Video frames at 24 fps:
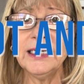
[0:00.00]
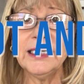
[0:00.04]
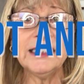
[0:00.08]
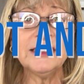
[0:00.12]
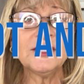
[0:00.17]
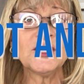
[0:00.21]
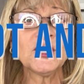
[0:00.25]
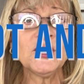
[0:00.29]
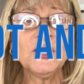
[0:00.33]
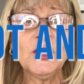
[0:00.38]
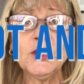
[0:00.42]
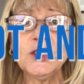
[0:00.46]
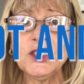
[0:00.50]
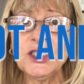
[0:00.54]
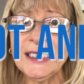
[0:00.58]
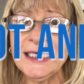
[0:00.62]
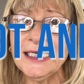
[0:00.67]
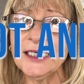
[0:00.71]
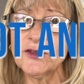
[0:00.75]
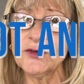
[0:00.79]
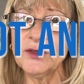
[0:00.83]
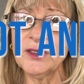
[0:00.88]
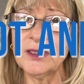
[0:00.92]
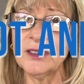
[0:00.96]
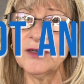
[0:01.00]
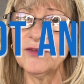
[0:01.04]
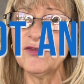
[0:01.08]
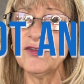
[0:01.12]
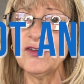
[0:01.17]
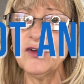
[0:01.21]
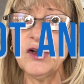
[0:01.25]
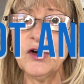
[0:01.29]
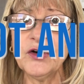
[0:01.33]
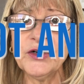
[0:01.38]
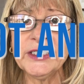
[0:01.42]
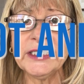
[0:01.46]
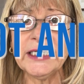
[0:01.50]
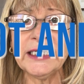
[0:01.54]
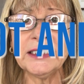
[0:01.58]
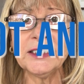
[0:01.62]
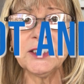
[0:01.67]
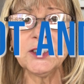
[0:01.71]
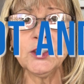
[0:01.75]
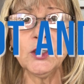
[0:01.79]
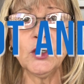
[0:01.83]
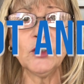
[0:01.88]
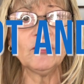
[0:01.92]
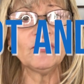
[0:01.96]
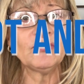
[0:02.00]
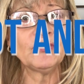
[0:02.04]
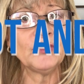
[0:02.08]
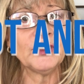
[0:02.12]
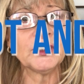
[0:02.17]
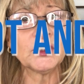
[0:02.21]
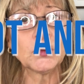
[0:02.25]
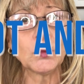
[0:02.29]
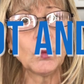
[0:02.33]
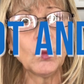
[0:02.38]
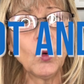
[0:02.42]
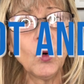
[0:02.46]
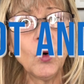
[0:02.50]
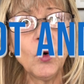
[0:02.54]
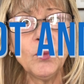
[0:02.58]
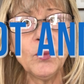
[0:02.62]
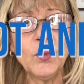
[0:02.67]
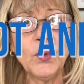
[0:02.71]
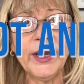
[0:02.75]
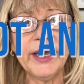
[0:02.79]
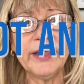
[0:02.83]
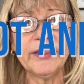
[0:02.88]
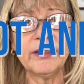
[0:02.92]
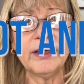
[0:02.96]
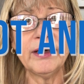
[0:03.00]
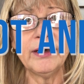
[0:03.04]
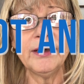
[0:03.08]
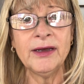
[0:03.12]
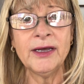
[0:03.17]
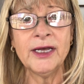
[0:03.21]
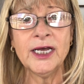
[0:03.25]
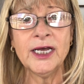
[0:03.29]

It's no secret that Florida is known for its warm weather,